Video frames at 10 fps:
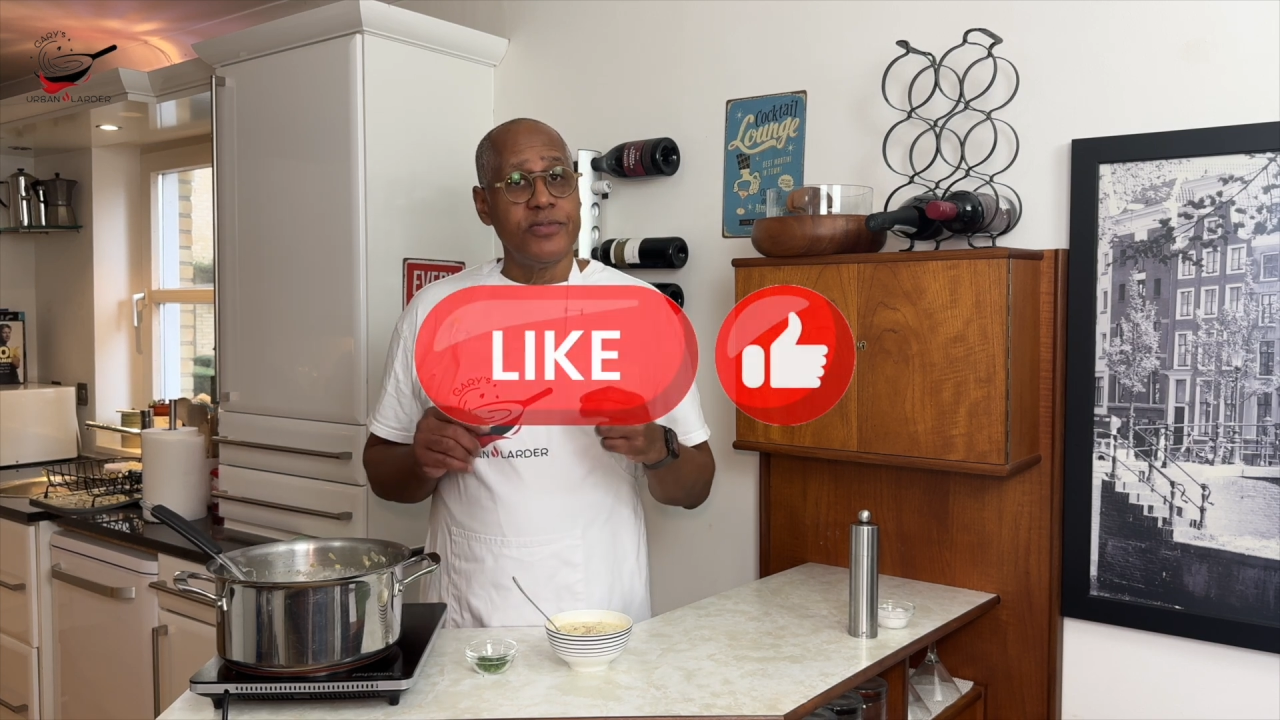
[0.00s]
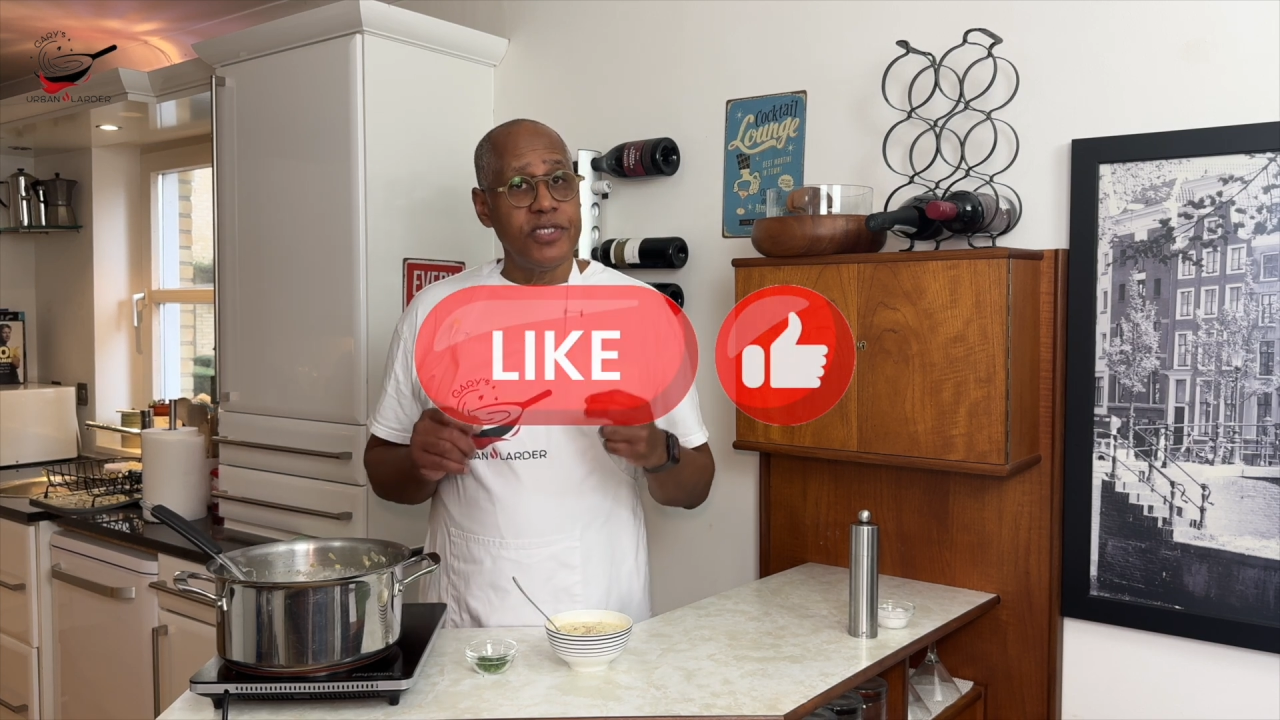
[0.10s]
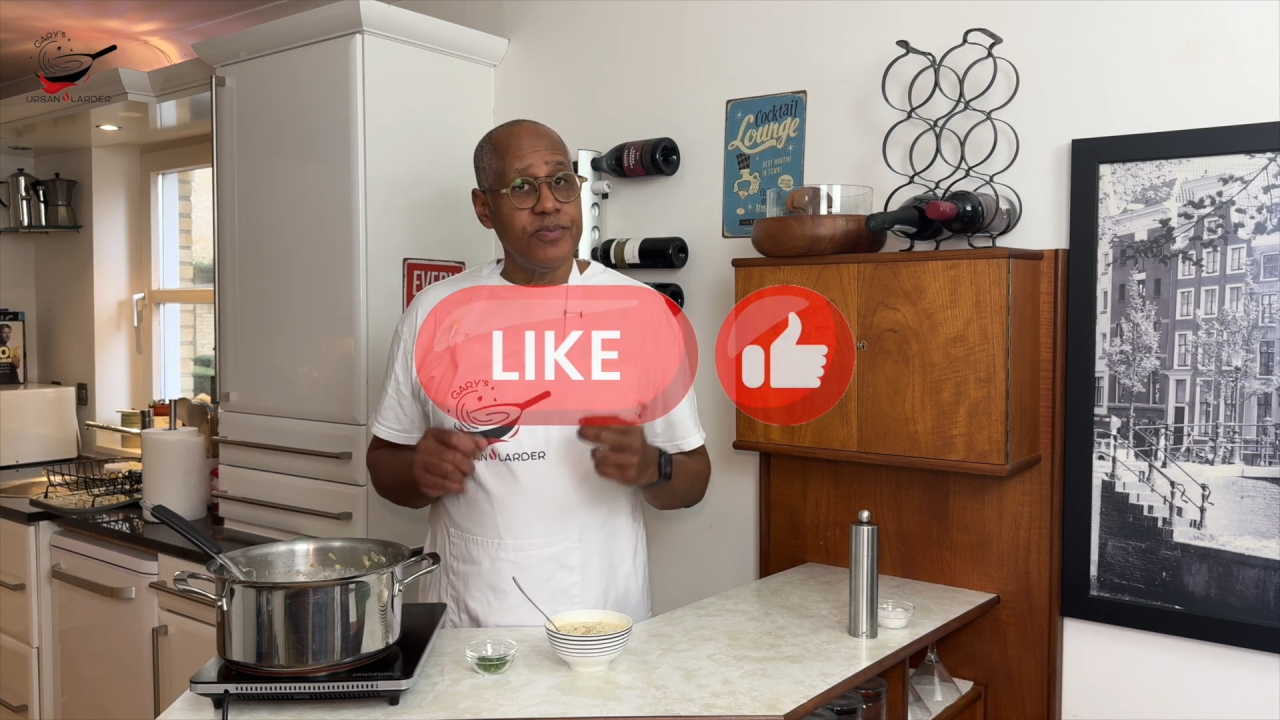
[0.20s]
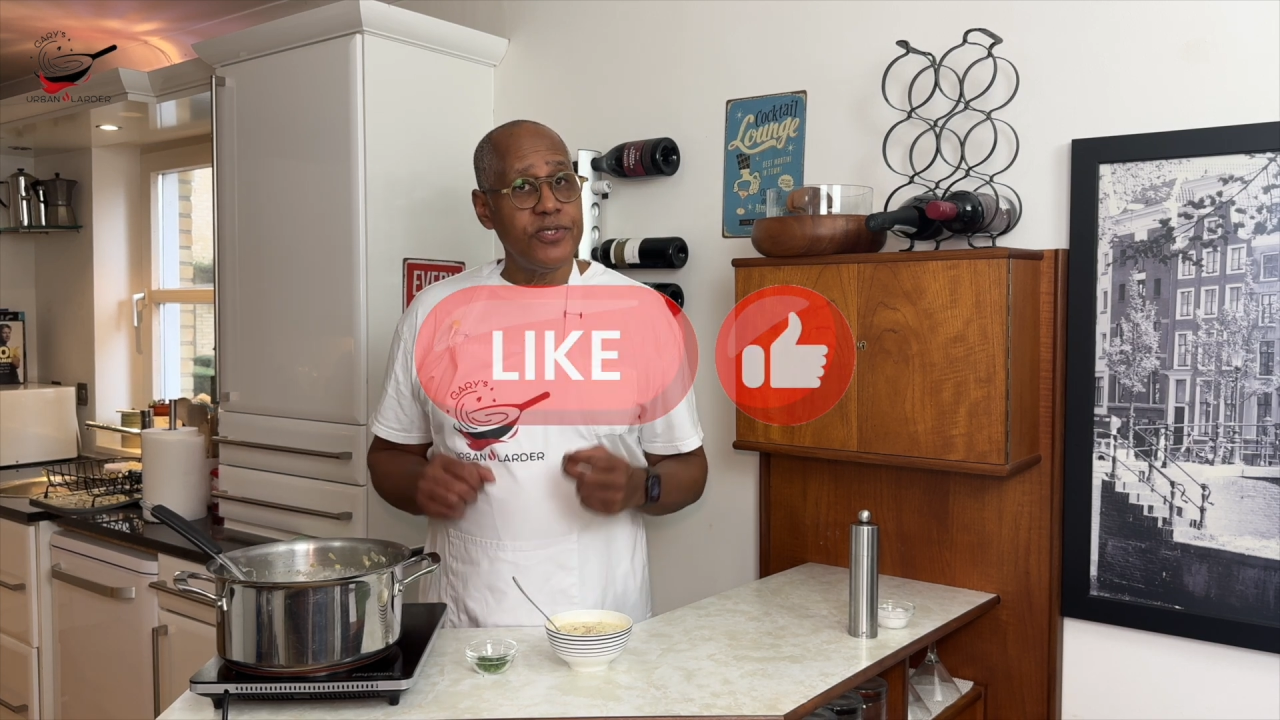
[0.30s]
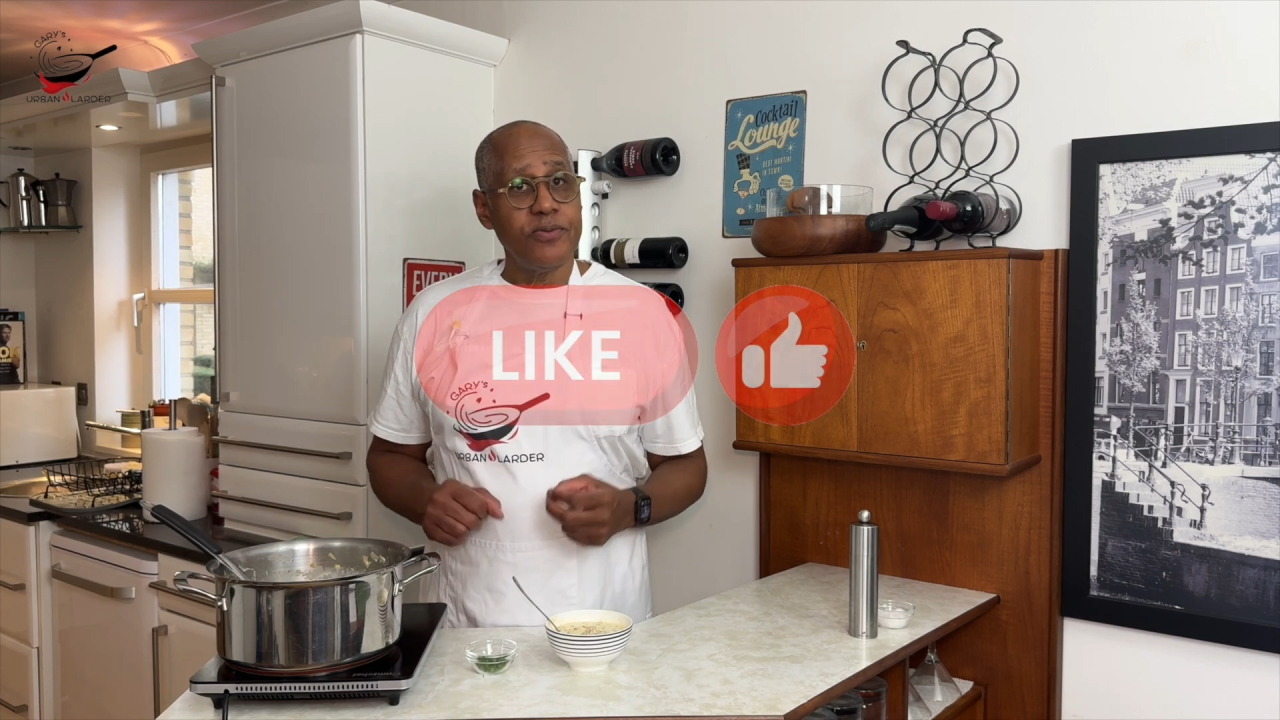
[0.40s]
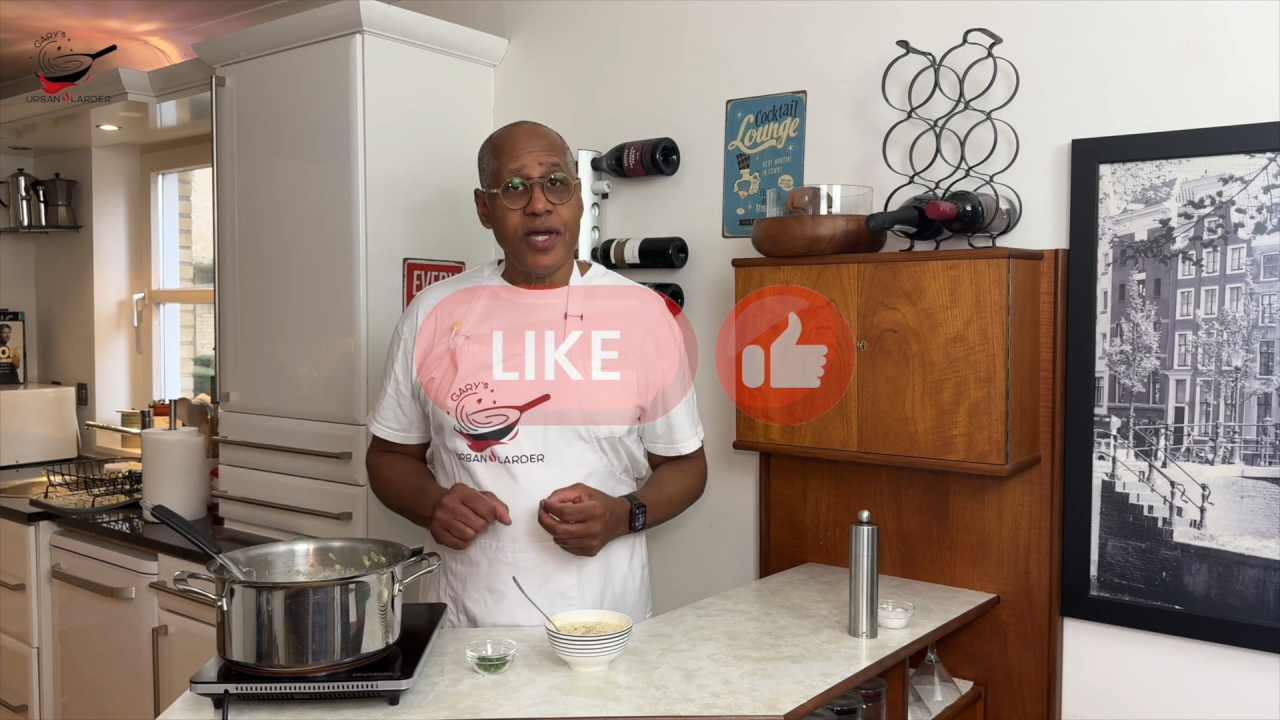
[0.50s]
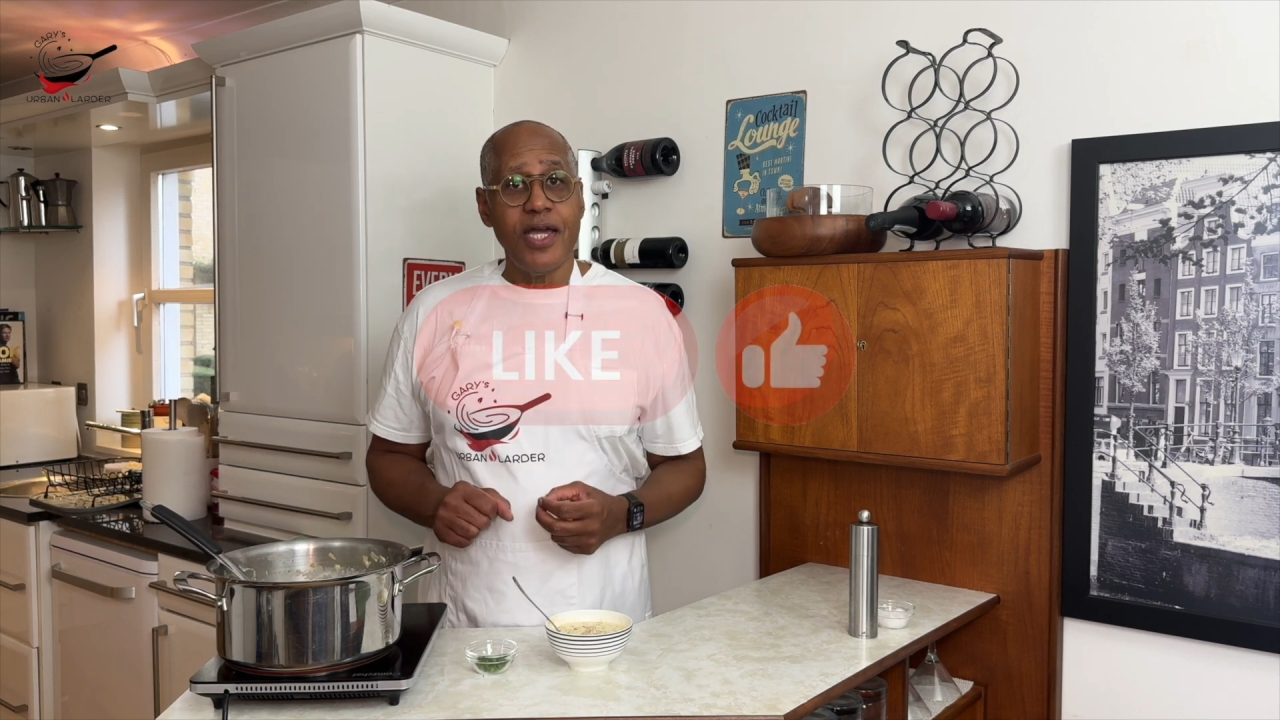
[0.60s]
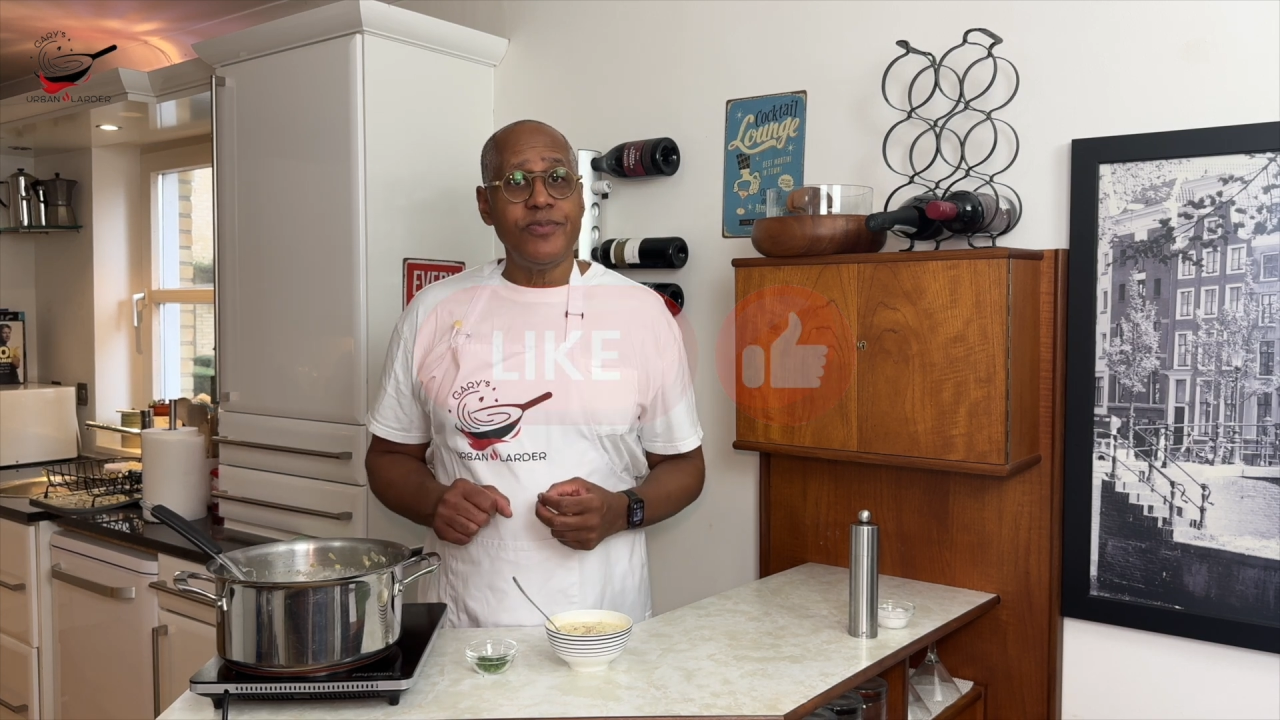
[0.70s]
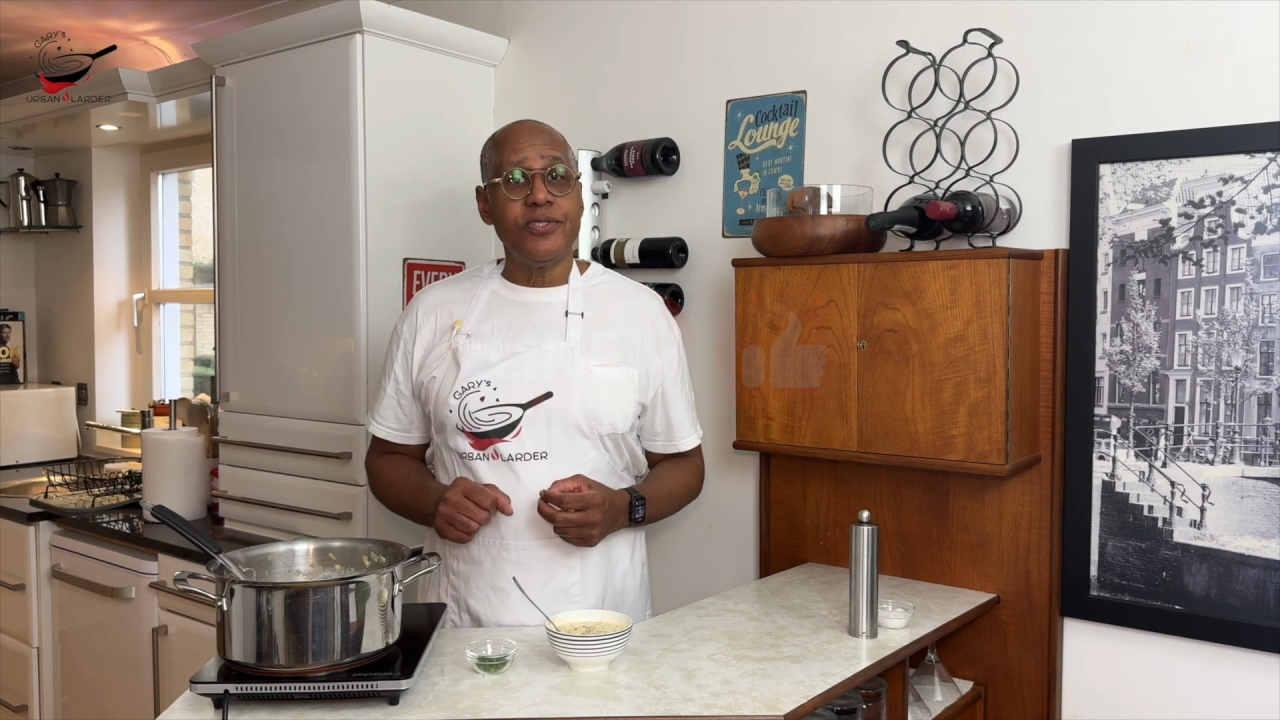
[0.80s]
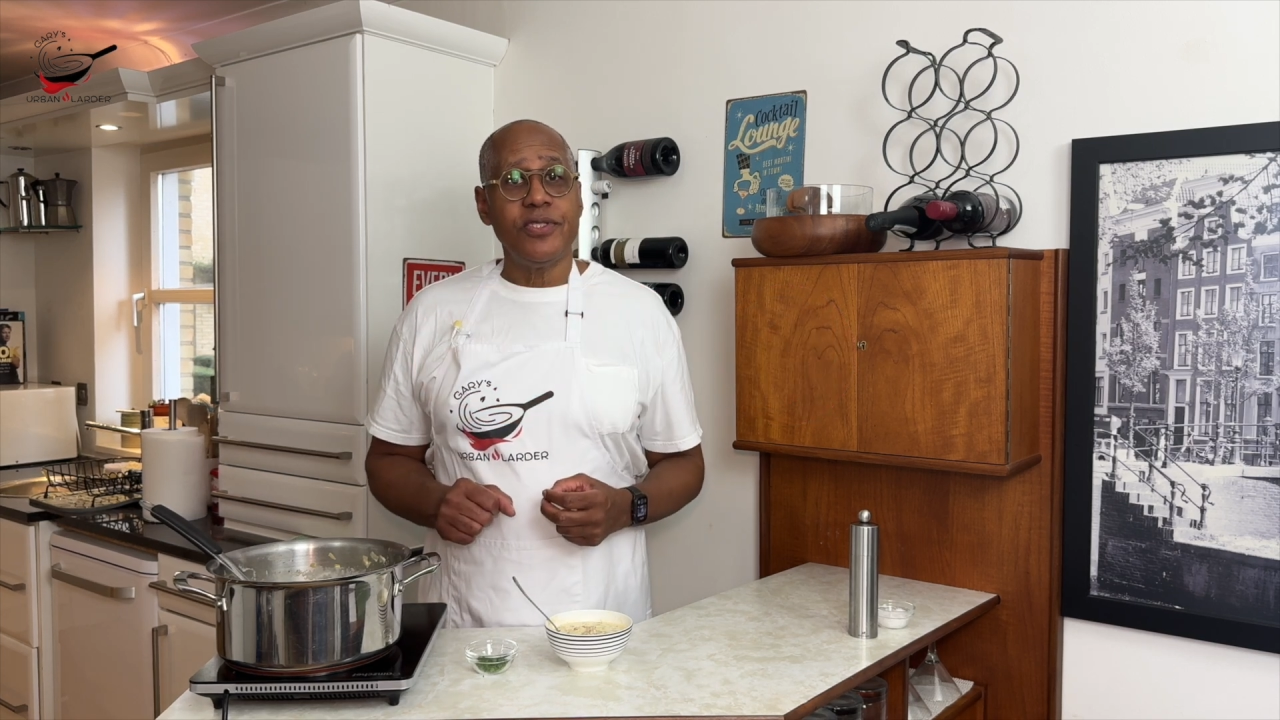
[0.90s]

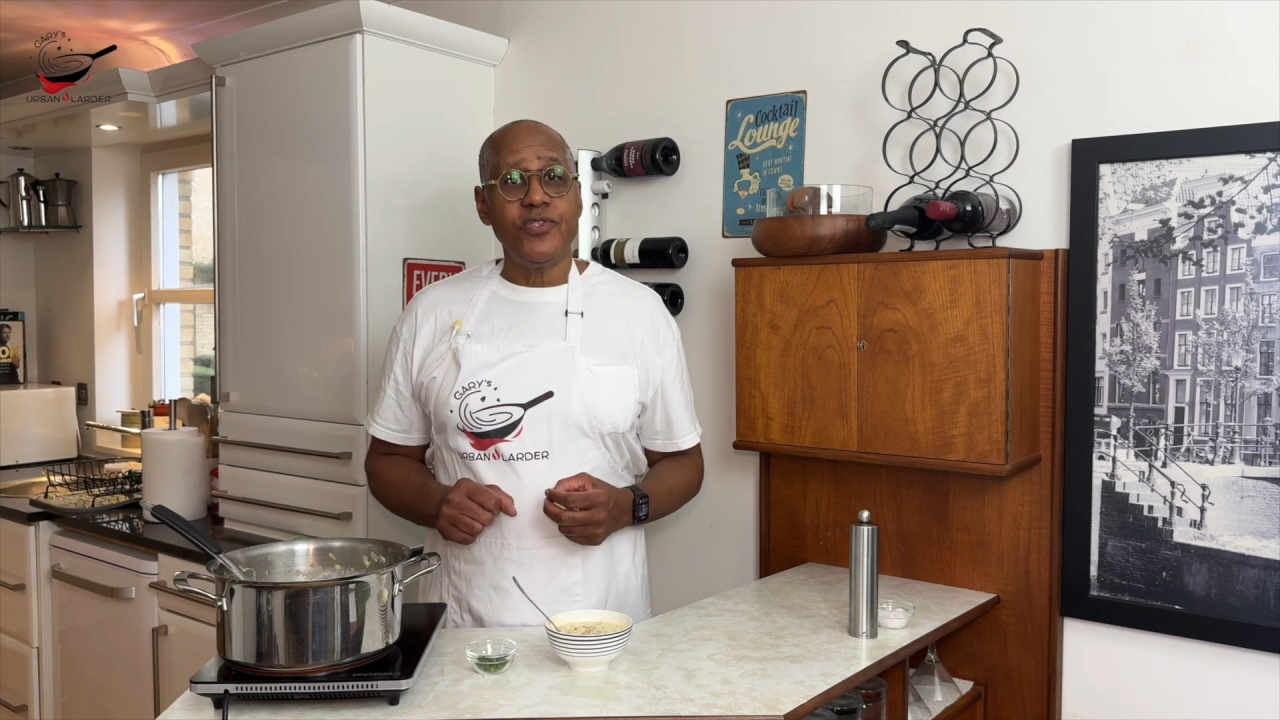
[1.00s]
subscribe to the